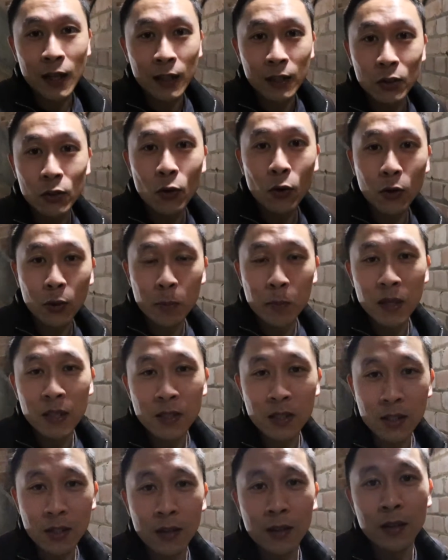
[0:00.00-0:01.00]
at York
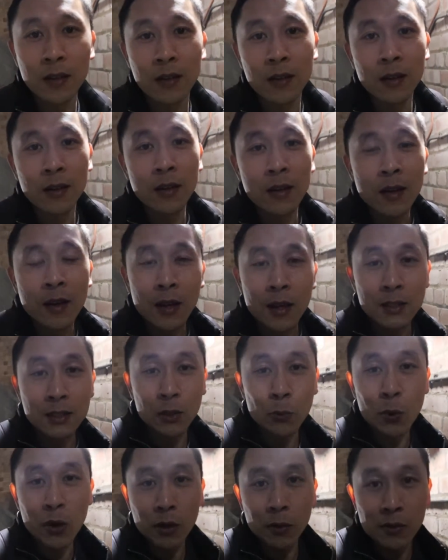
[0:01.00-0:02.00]
Minster, because I
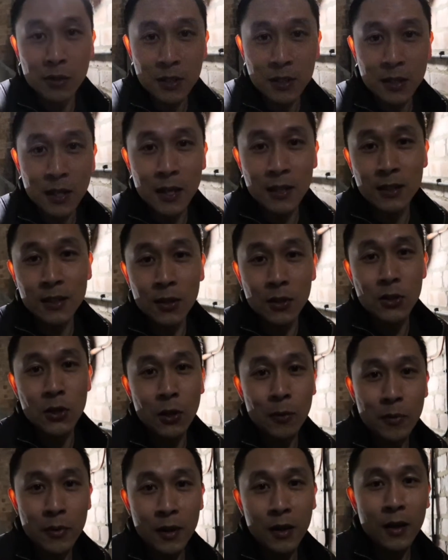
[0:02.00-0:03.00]
went up the stairs to the
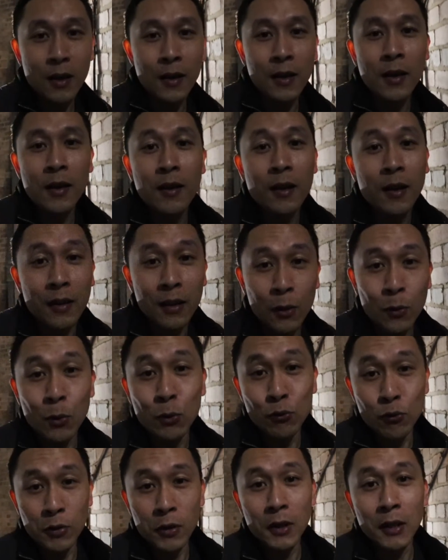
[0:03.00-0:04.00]
top there and they were
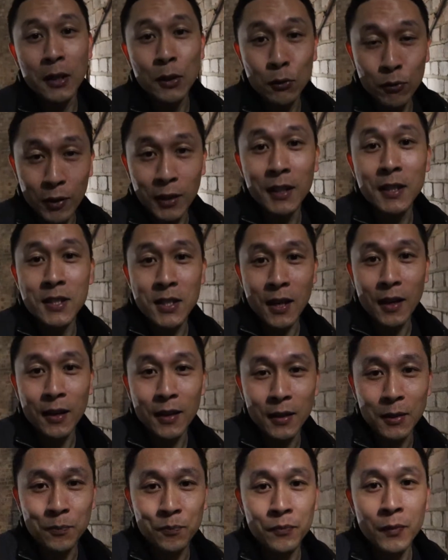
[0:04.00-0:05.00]
really
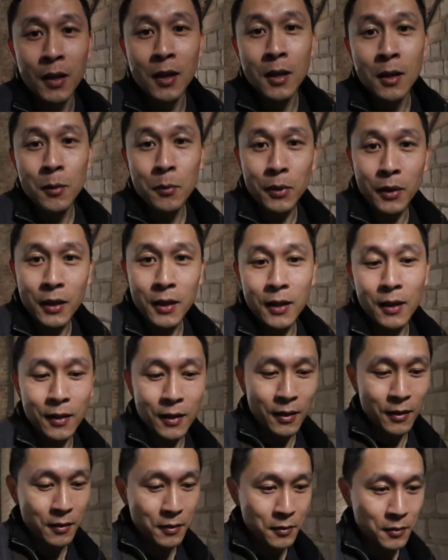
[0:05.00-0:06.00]
tight. But here,
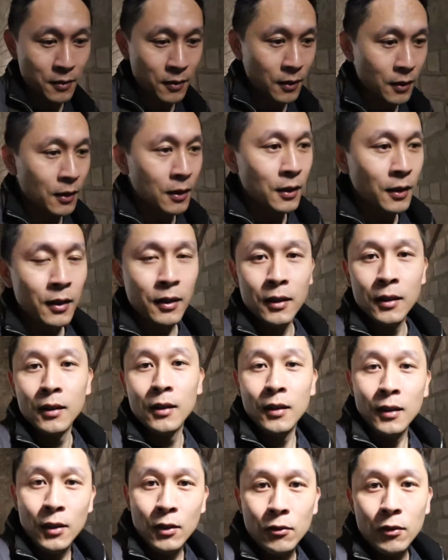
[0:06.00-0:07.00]

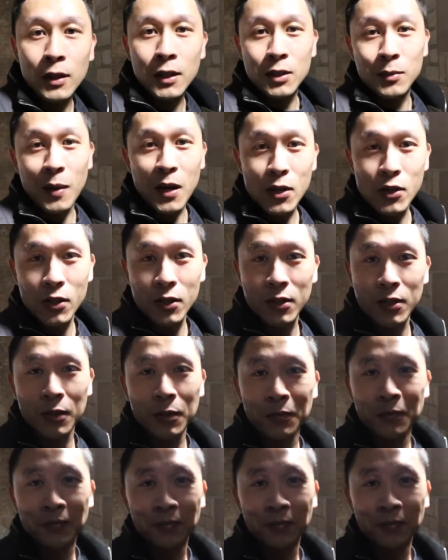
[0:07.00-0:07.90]
really spacious.